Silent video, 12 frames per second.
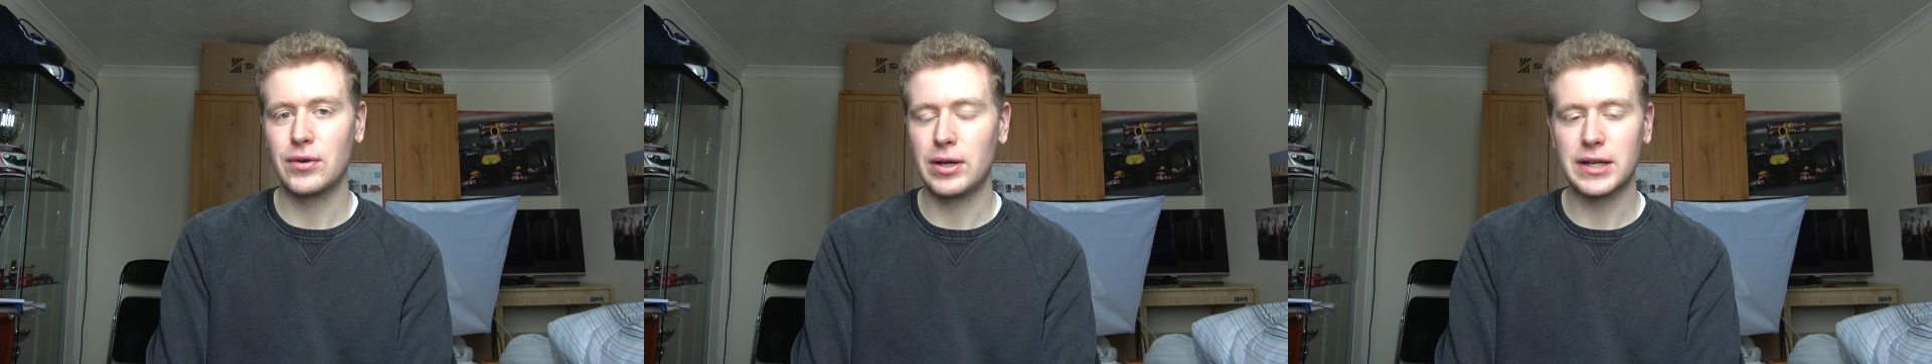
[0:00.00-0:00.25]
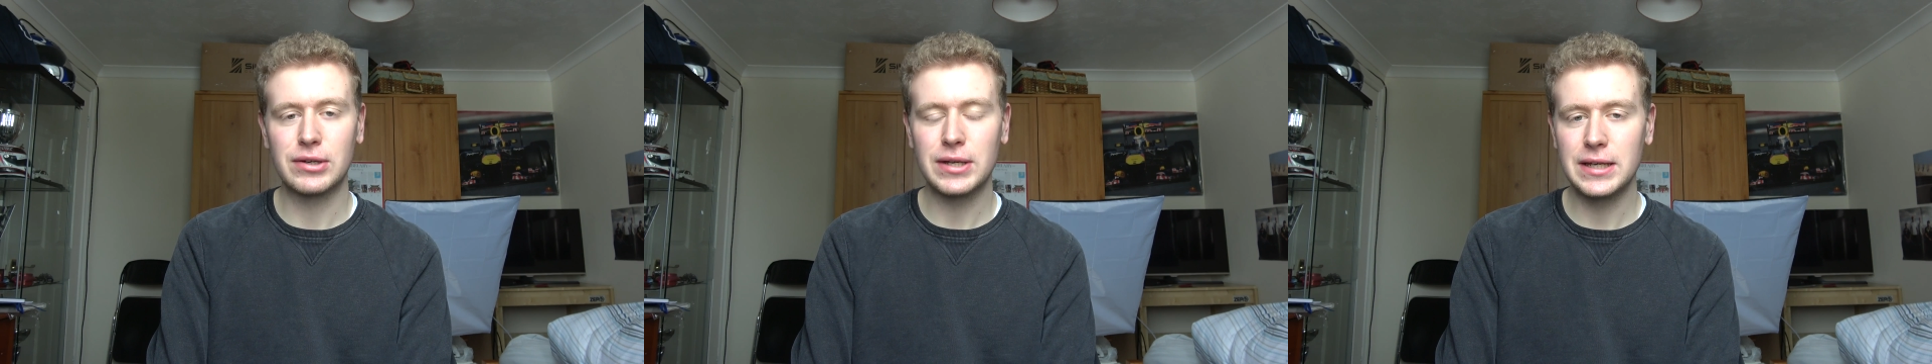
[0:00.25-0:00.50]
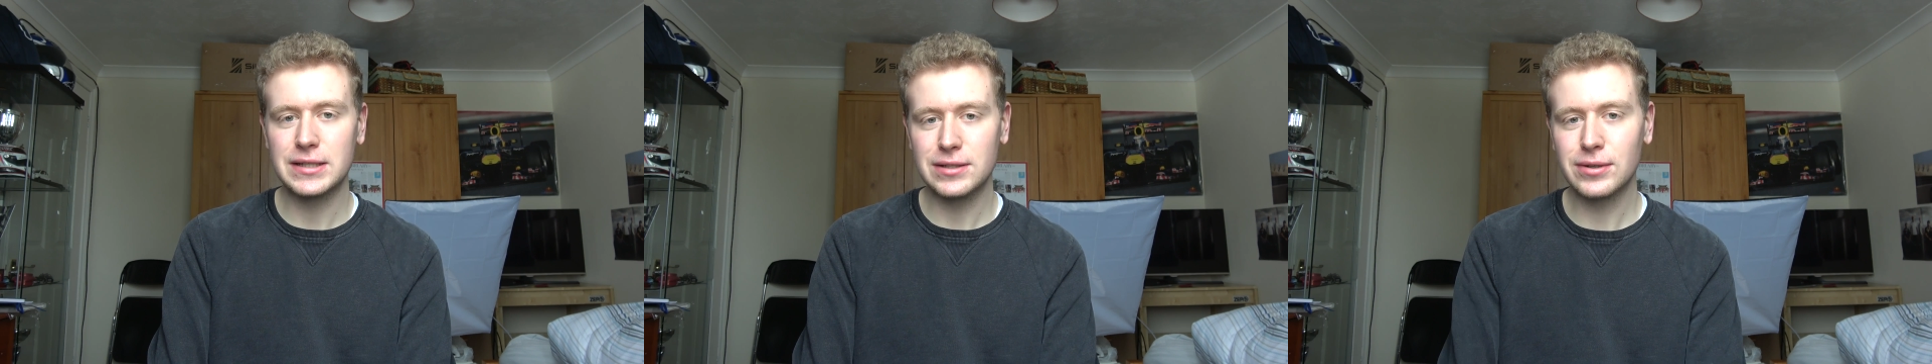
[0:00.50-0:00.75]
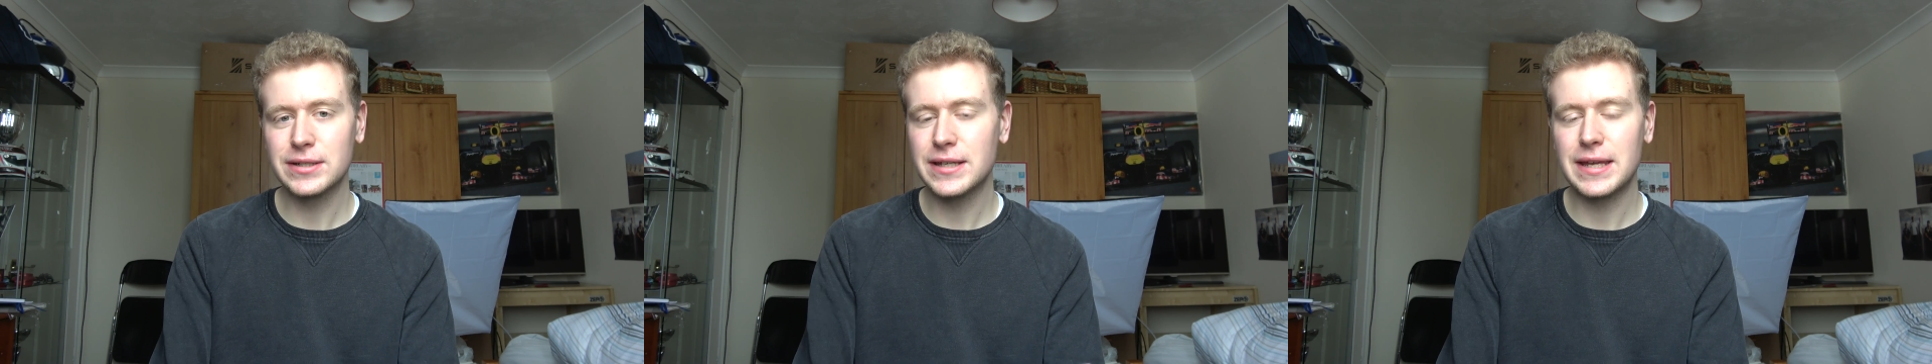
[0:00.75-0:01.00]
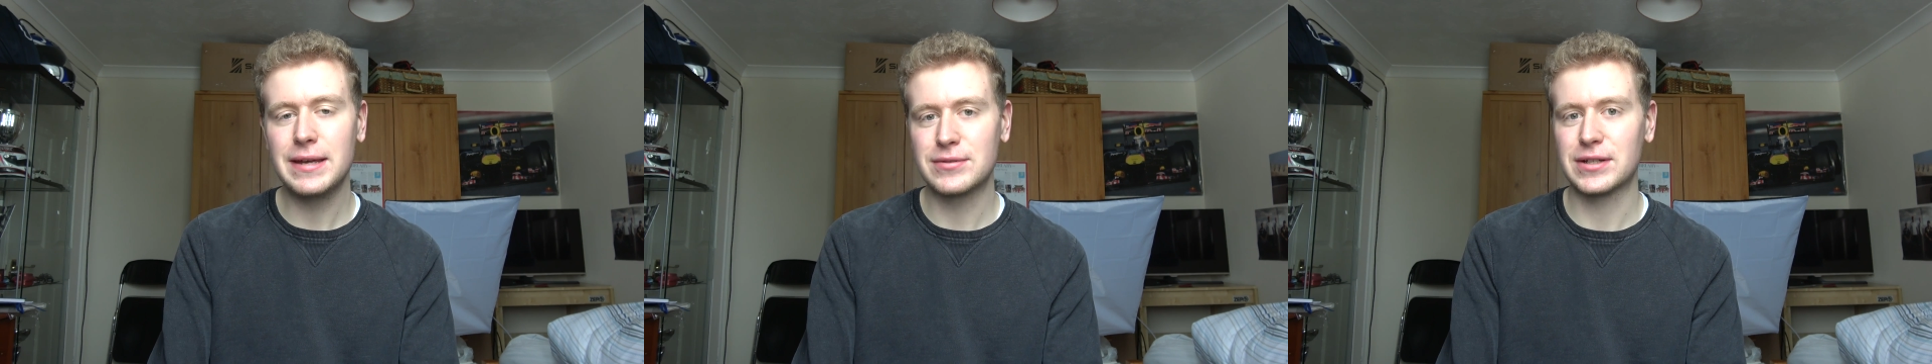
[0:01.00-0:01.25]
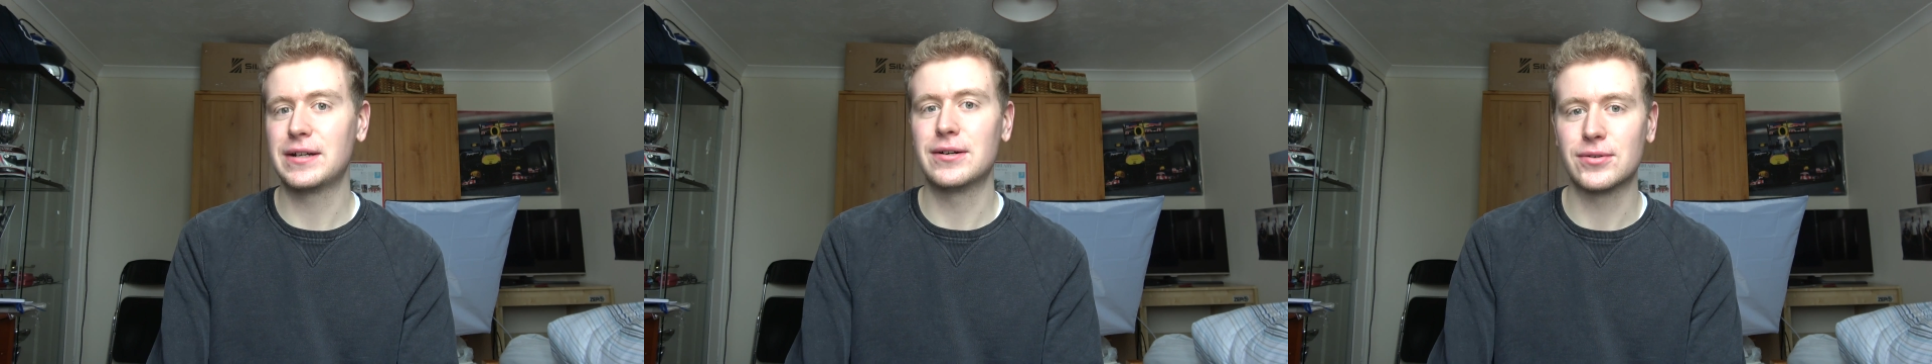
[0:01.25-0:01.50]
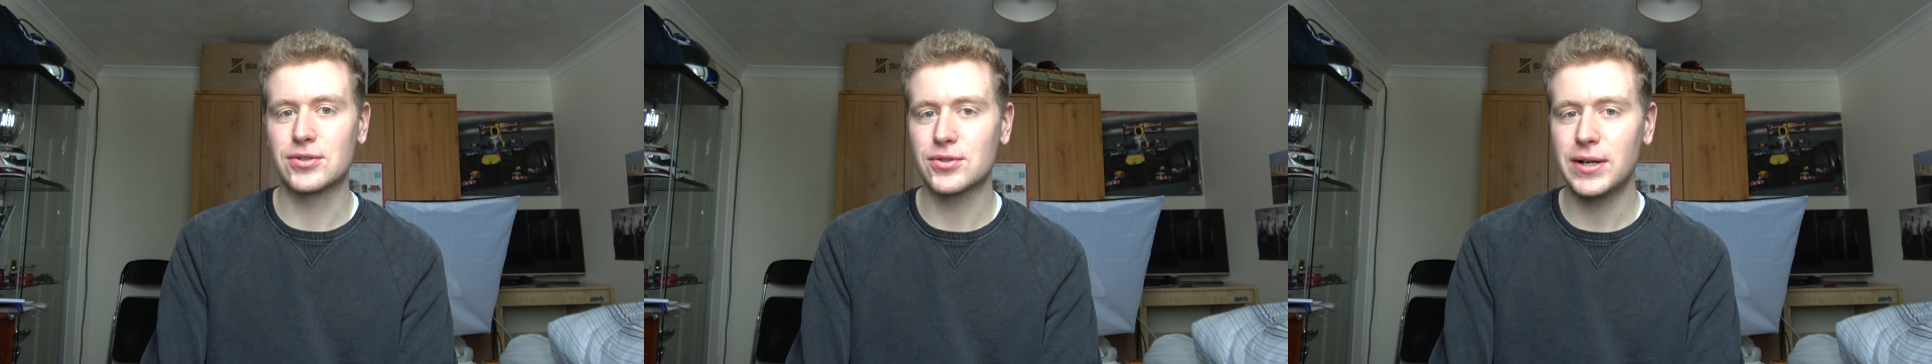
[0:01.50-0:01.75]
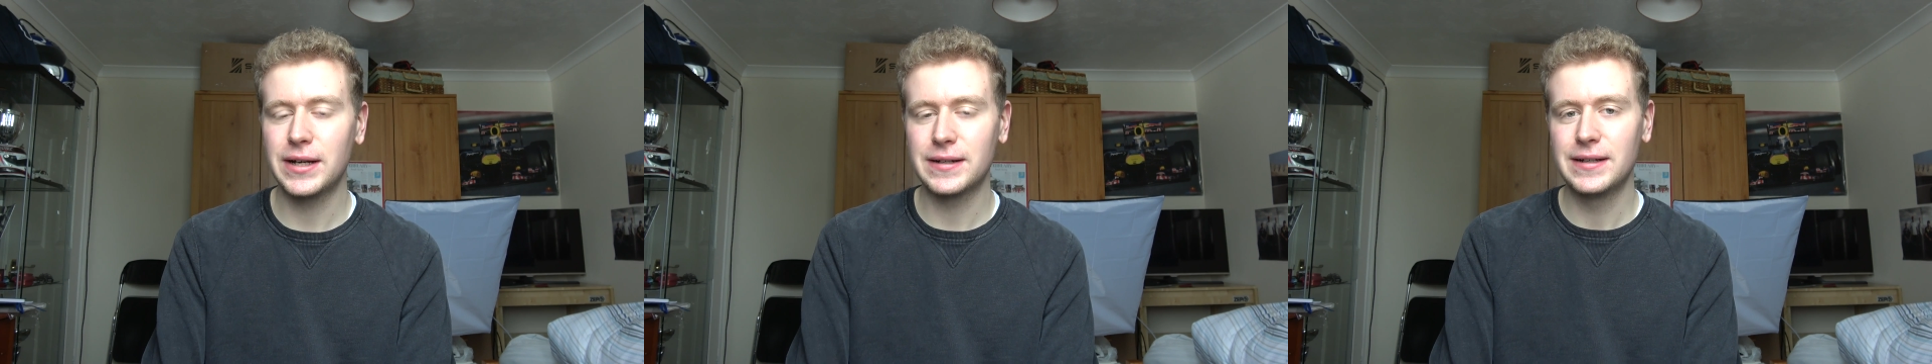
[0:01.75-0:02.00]
like as long as he keeps the car on
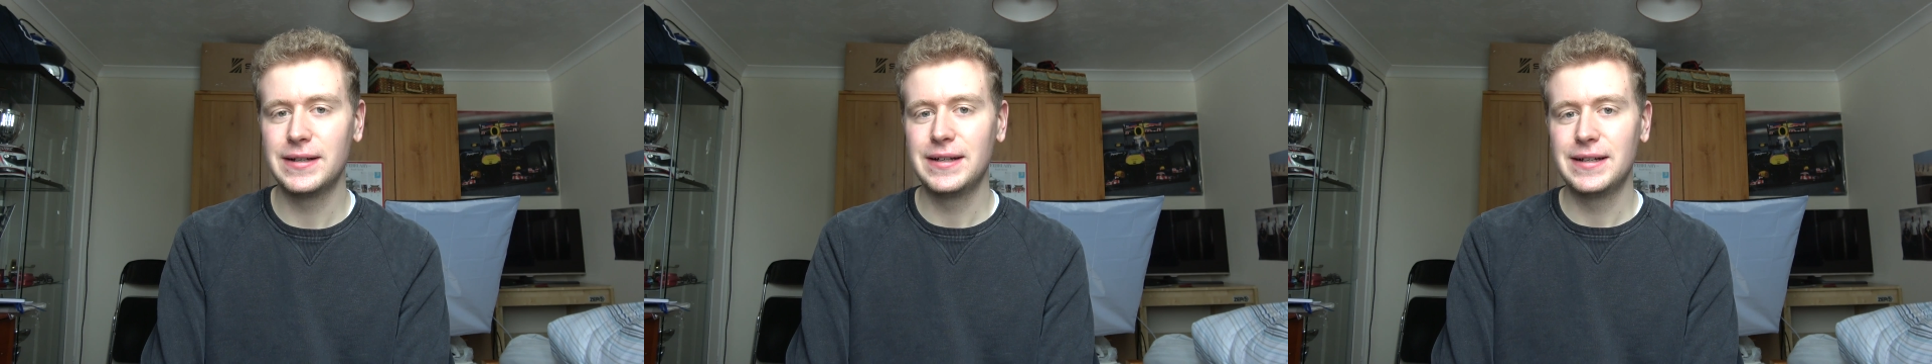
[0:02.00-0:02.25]
track,